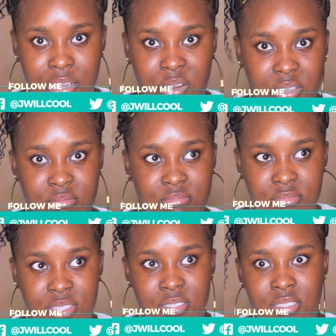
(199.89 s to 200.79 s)
or
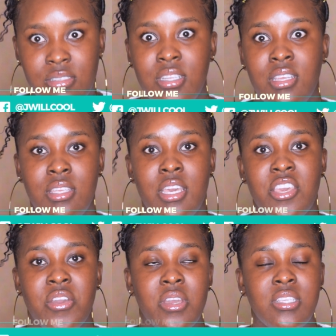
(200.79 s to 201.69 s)
you know, yeah,
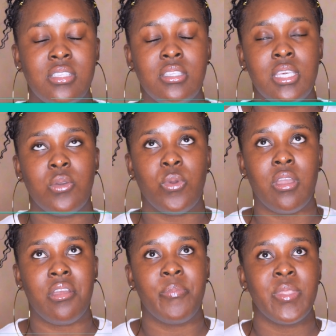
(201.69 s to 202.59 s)
you're going to see
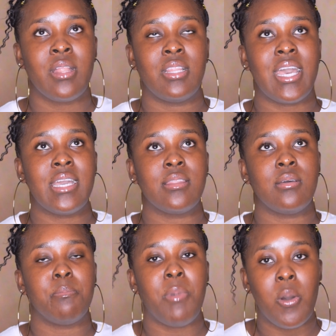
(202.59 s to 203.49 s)
where like
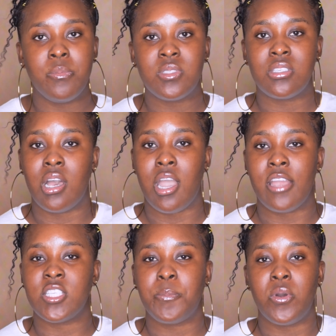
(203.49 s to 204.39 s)
the bumps
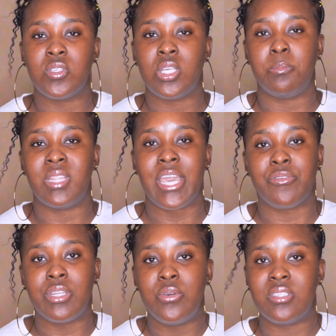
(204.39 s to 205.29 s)
are supposed to
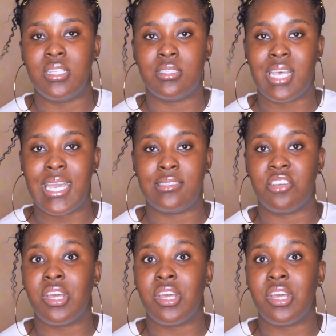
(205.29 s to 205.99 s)
like reduce in size.